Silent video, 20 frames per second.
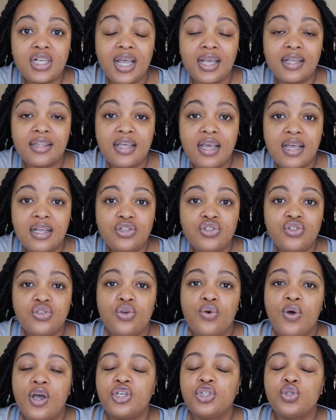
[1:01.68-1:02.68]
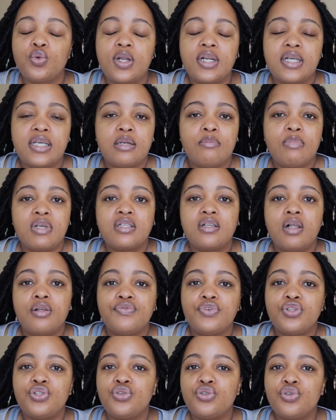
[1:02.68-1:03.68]
like that. So I just want to get myself
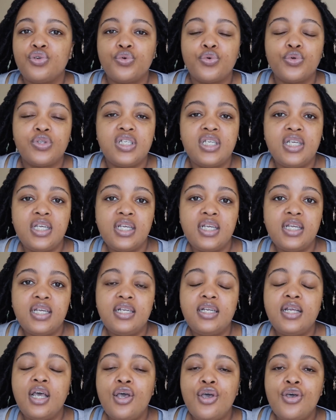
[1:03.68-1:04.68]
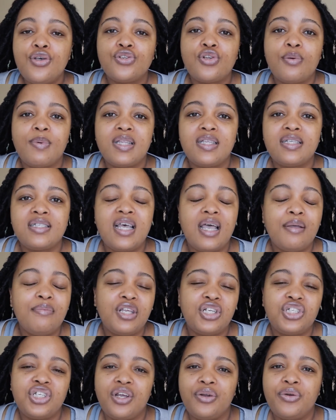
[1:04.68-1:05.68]
into the routine, so by the time
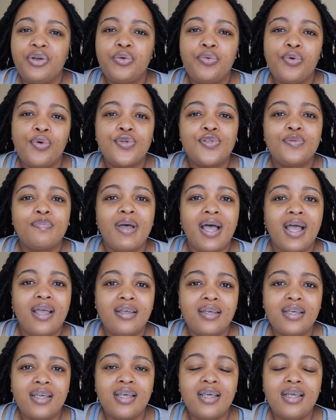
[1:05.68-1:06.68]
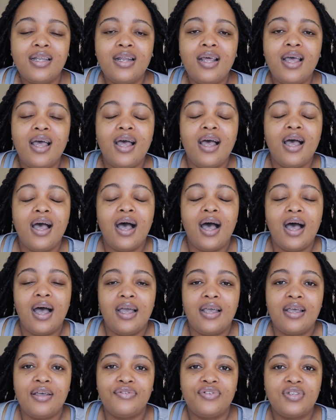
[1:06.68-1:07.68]
that January rolls by again,
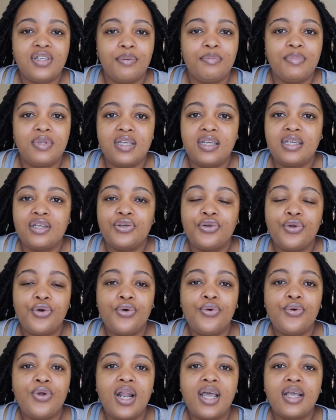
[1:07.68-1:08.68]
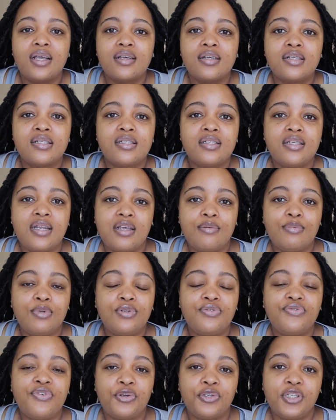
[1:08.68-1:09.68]
I have something, you know, like a
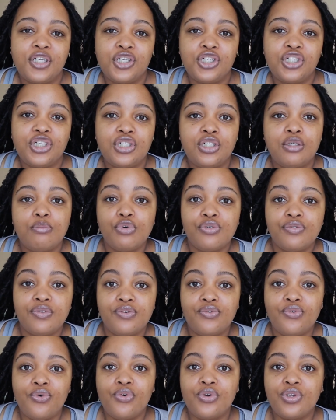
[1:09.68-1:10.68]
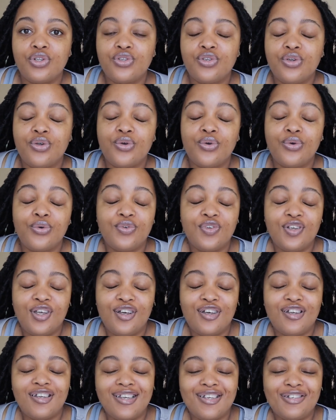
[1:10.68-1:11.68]
stable foundation moving forward. So
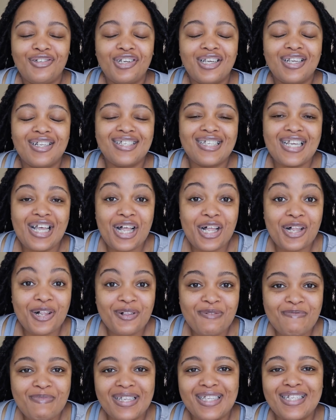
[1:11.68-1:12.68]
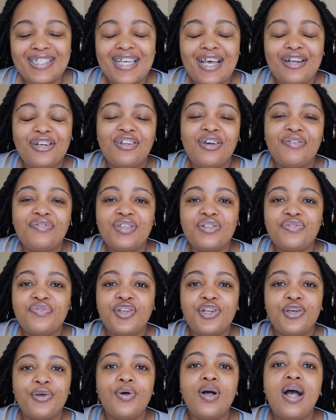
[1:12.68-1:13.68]
yeah, as you can tell by the title of this
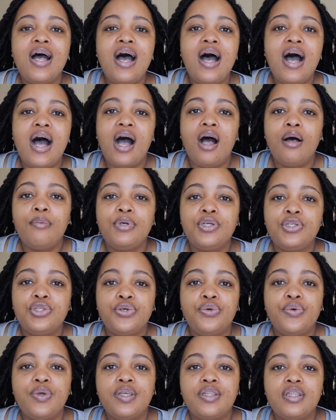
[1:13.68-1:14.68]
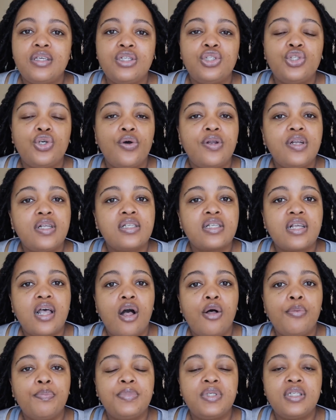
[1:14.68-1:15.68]
video, I'll be doing the Tone and
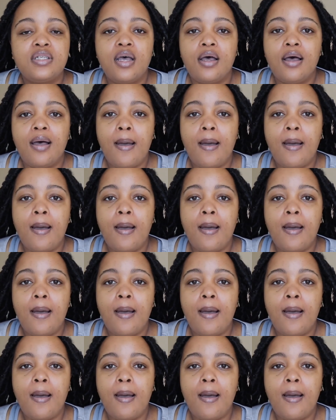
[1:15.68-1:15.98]
Sculpt